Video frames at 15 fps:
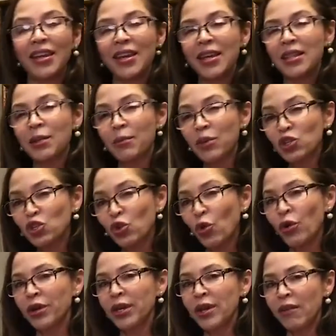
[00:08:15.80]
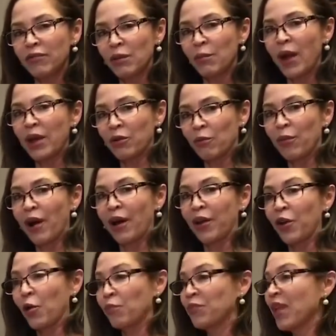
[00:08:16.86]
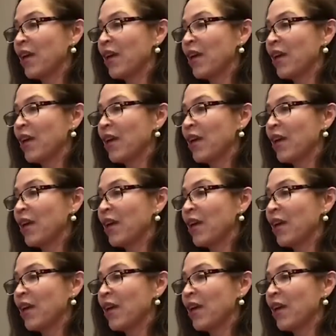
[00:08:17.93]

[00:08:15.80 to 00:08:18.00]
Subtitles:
The majority of the microbiome